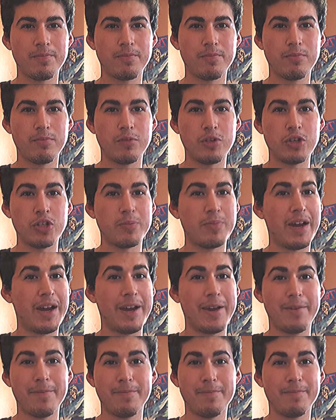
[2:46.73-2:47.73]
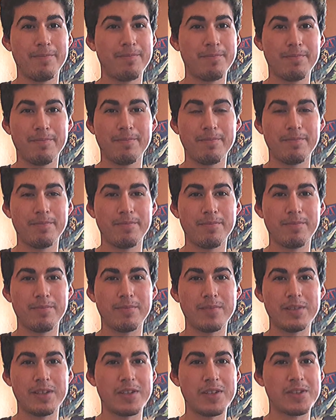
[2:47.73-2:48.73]
You should buy
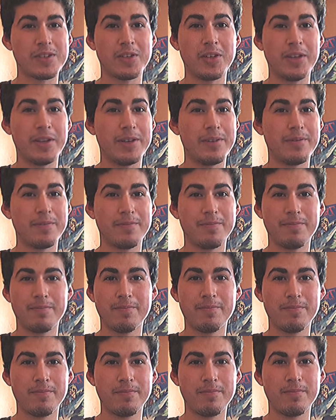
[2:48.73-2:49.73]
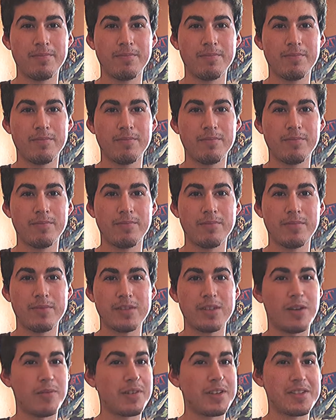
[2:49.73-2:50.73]
it. Tastes good. That's all
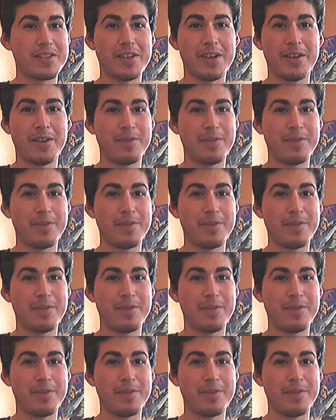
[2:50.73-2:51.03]
I'm gonna say.